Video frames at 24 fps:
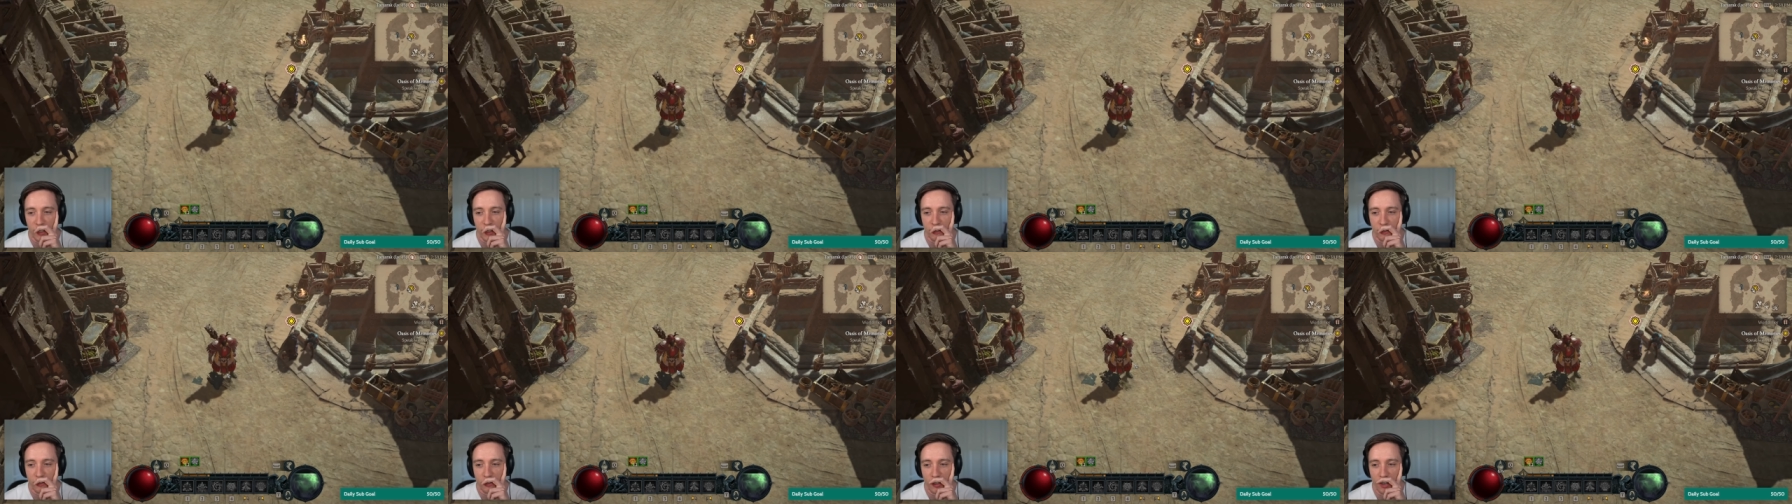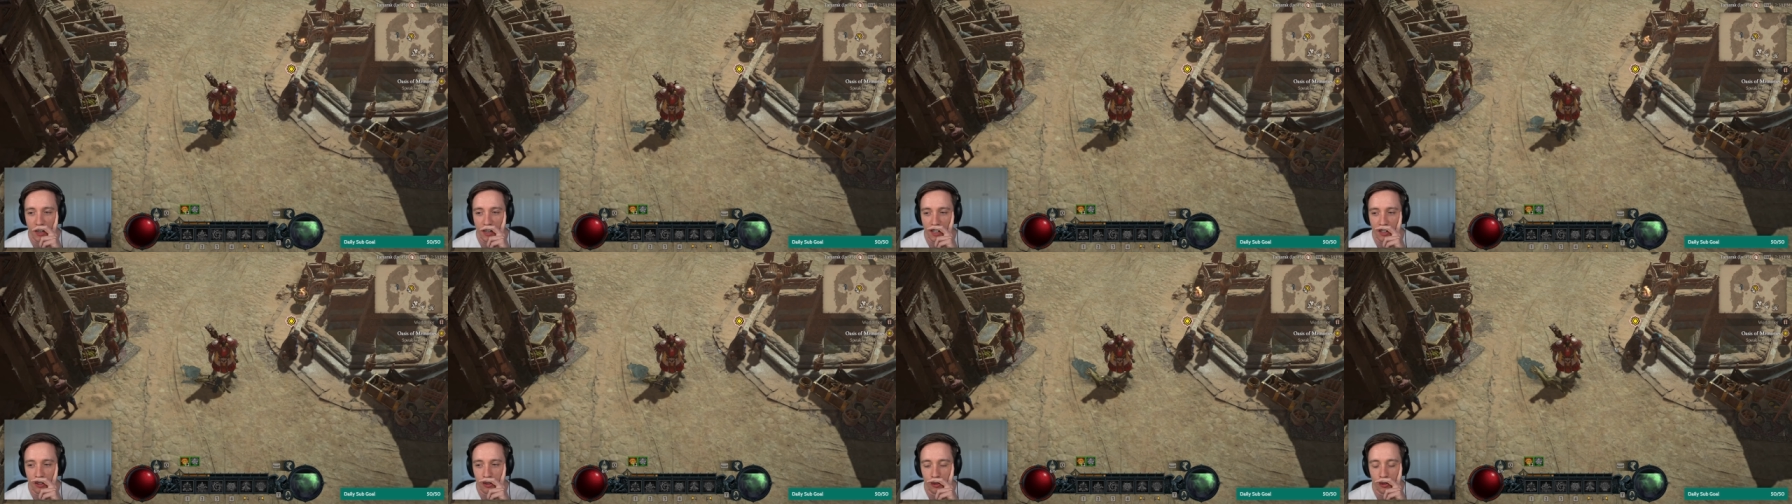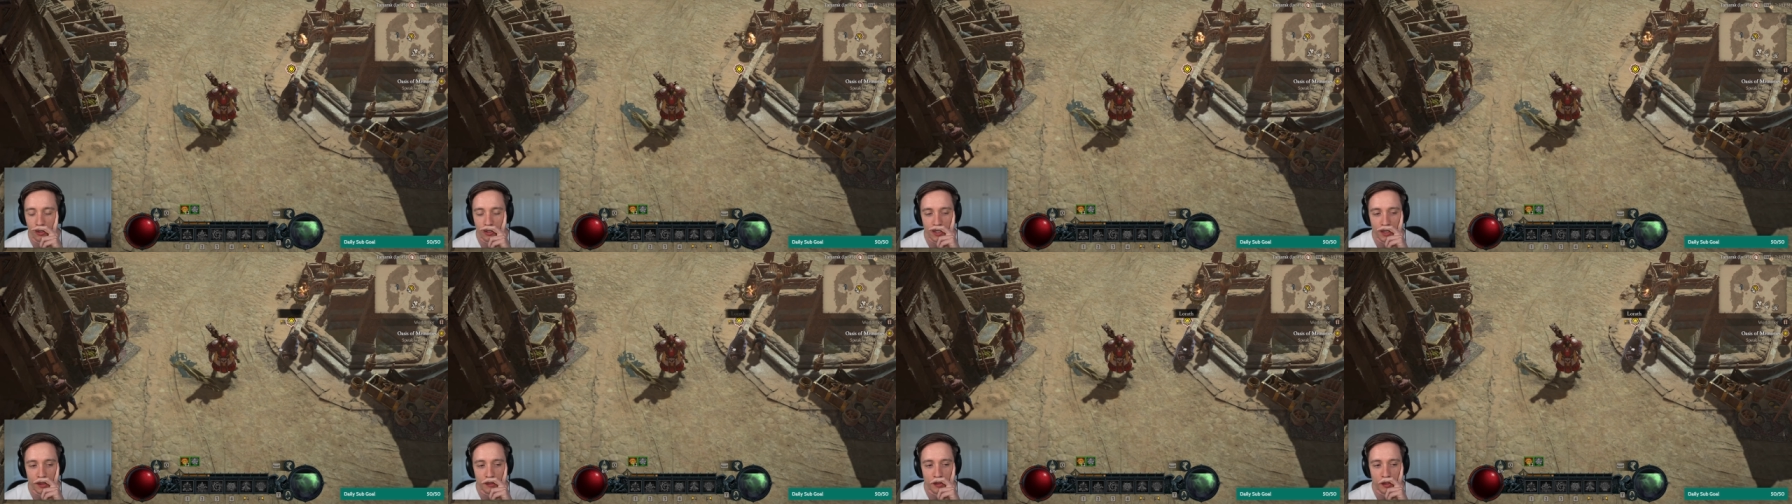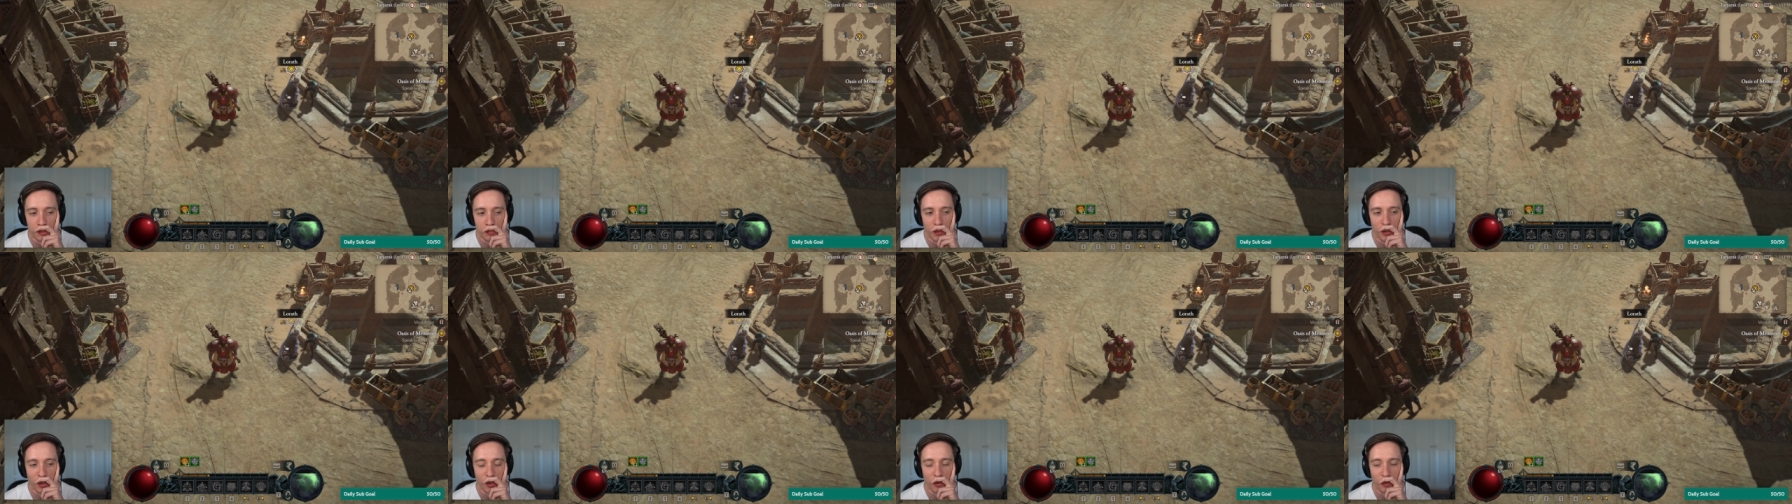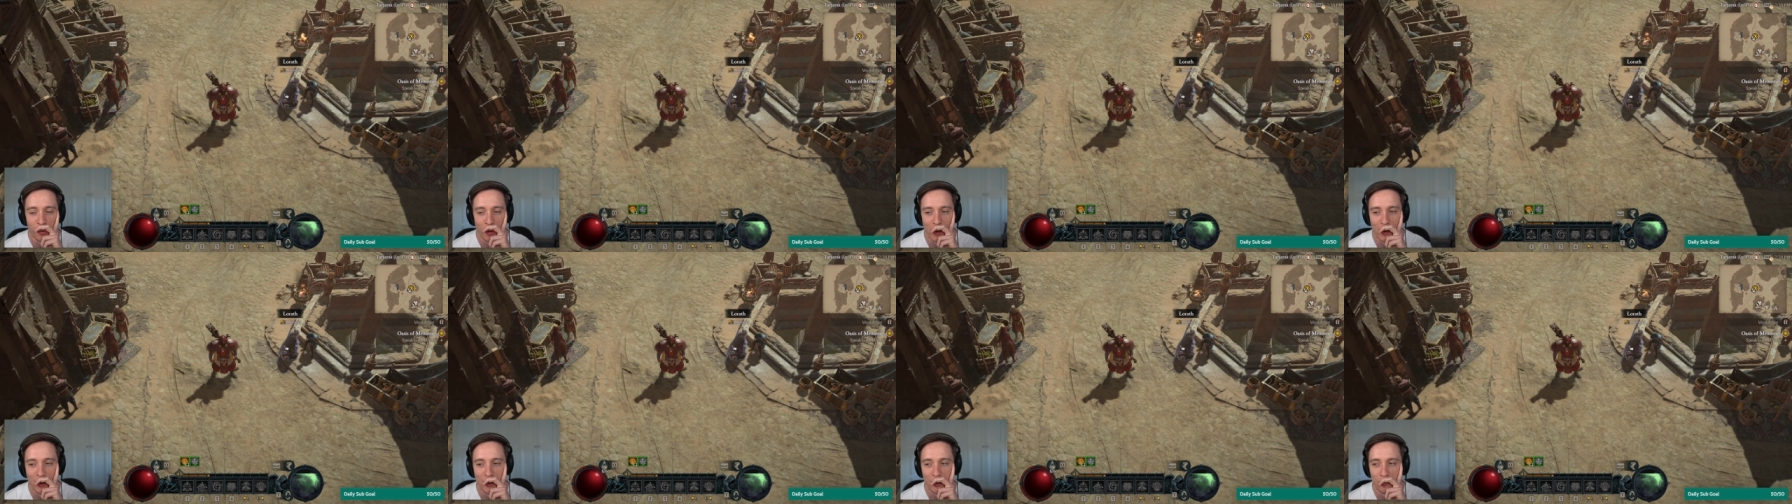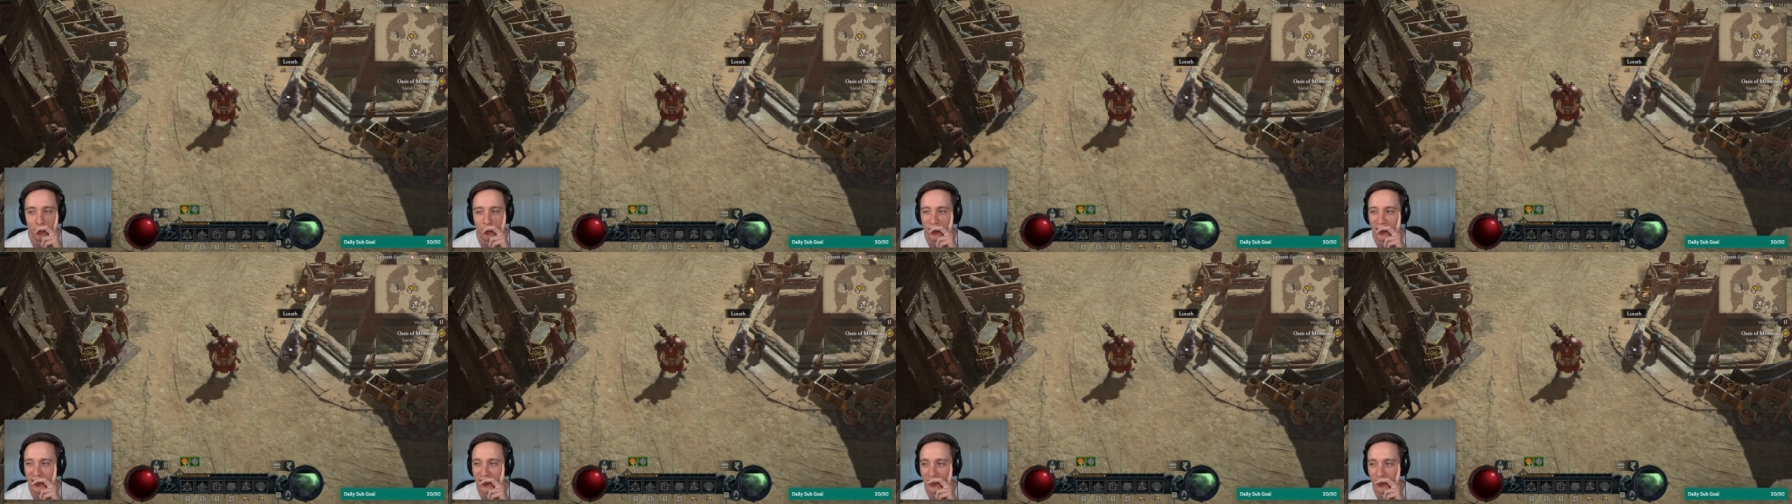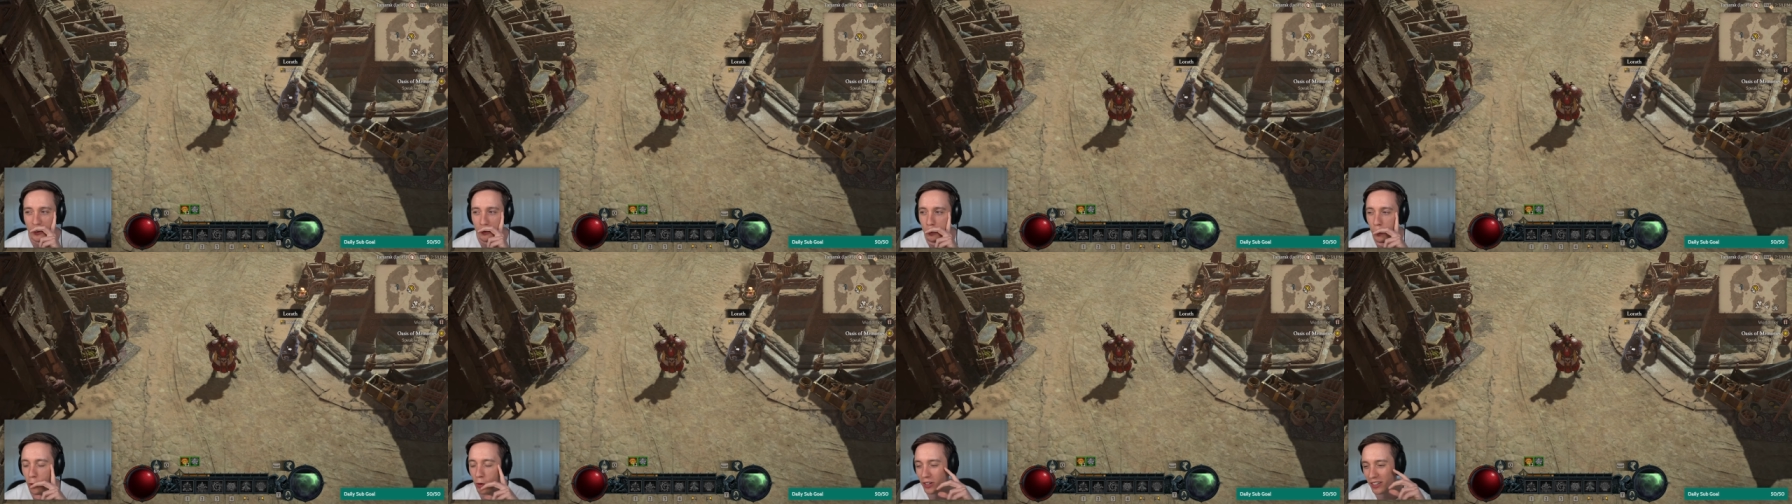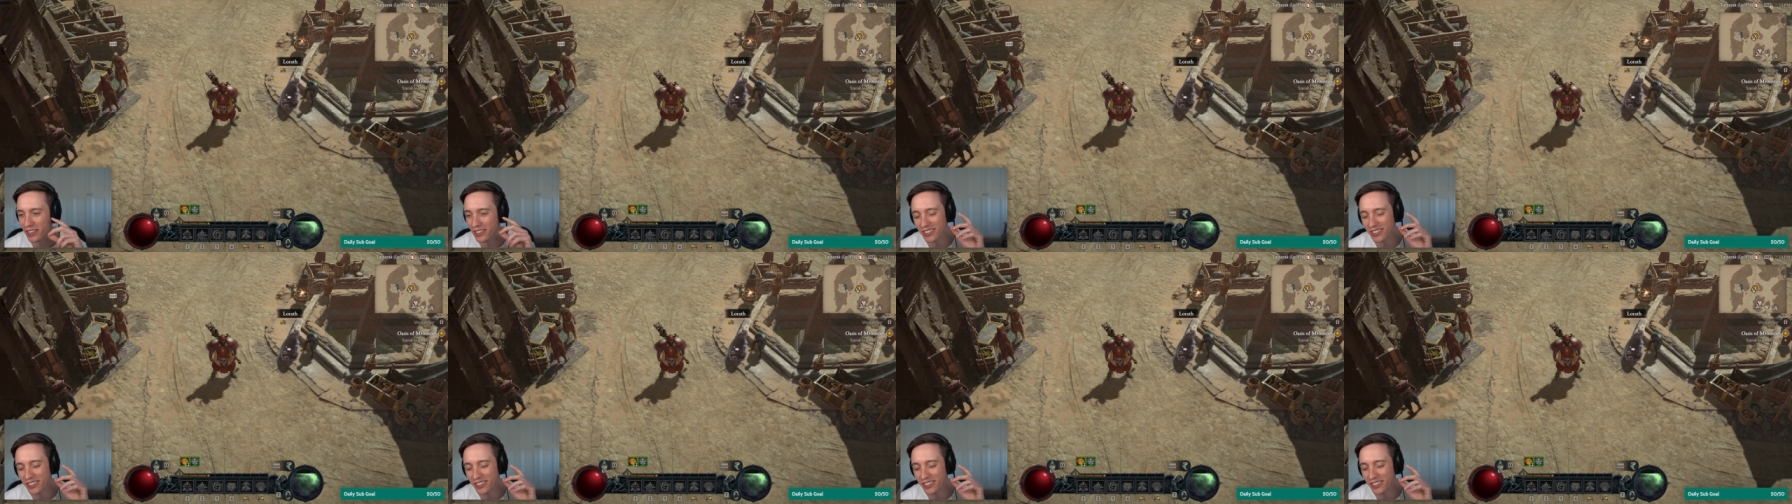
and I feel like the whole team is built around him at this point.